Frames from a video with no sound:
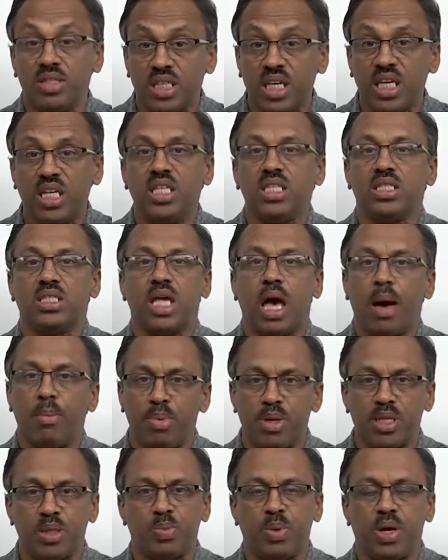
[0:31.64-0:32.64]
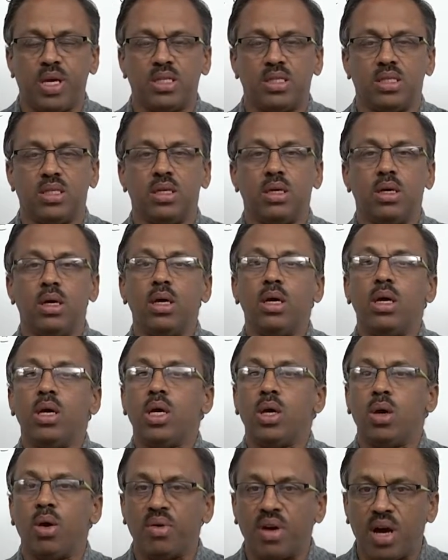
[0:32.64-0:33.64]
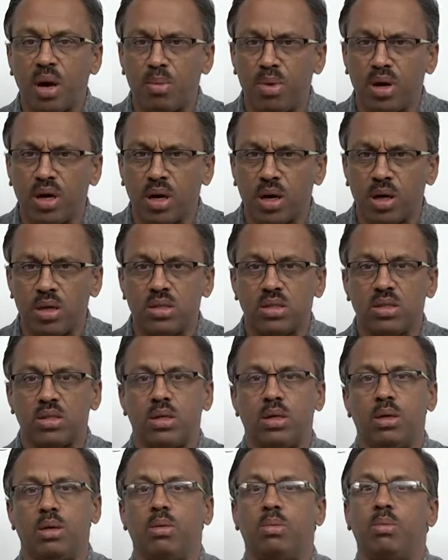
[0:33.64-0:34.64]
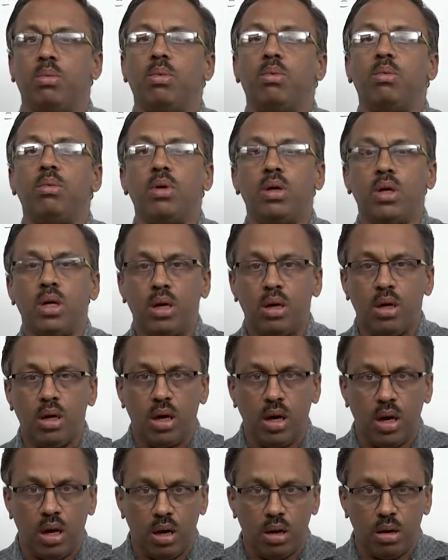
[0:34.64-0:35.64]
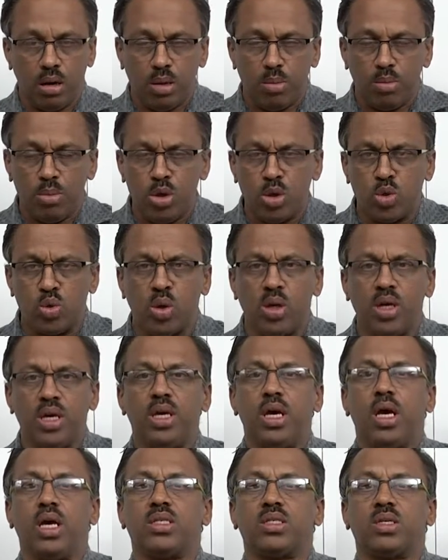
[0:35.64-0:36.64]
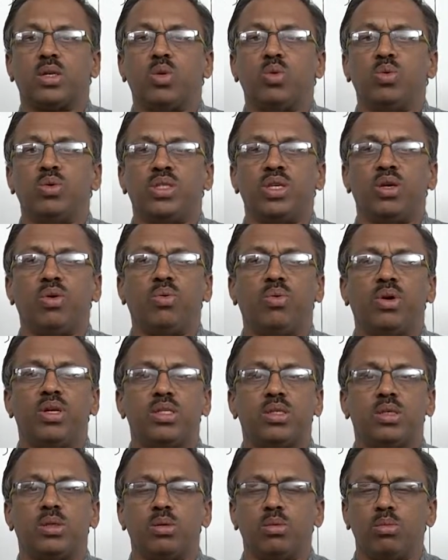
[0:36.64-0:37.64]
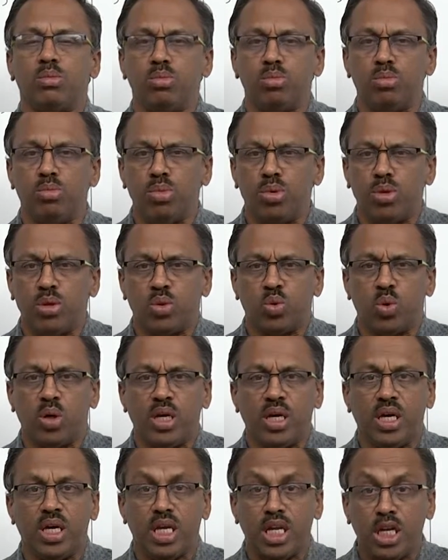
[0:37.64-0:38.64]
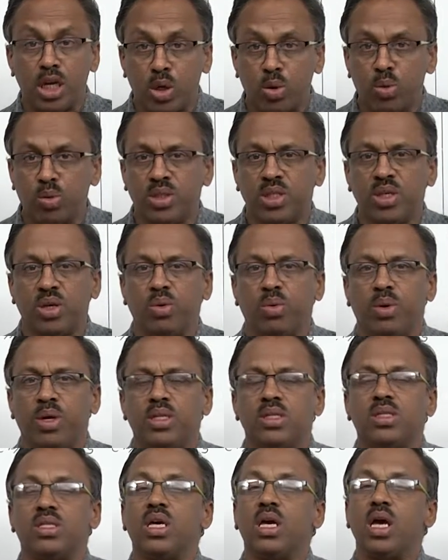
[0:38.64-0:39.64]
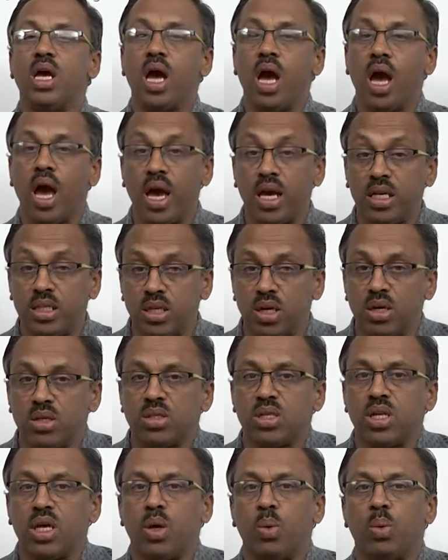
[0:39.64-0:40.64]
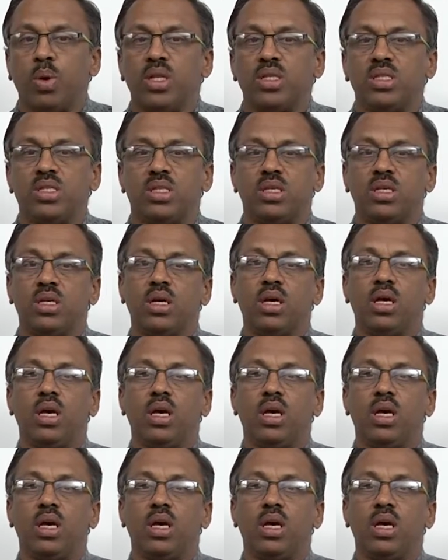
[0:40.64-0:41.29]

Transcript: seen sample space, you have come across mutually exclusive events, mutually inclusive events, exhaustive events,